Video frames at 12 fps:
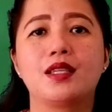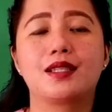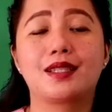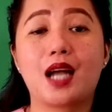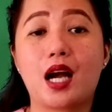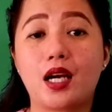
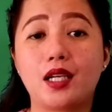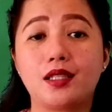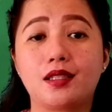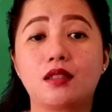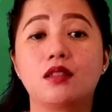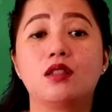
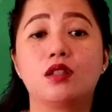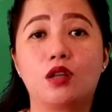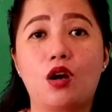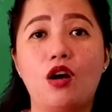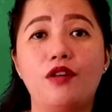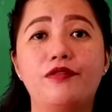
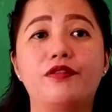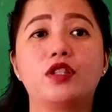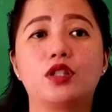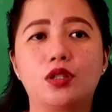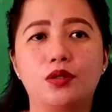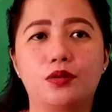
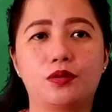SARS-CoV-2.